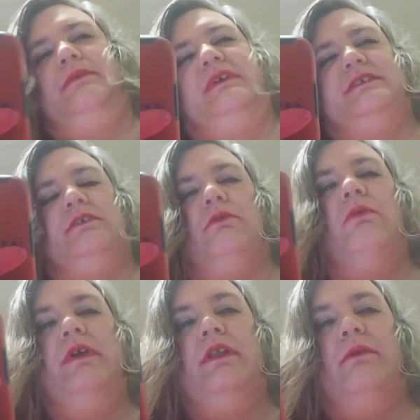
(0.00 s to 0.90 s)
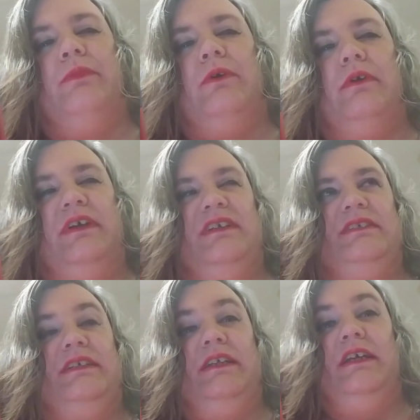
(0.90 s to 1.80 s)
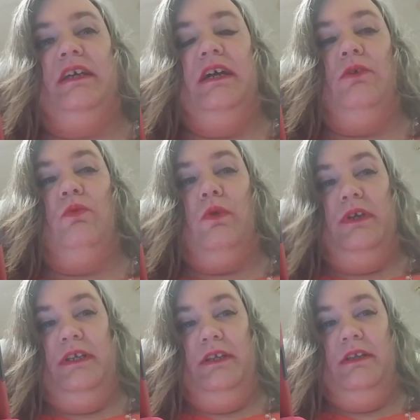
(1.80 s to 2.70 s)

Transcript: me, it's a growing number, and it's getting kind of worrying.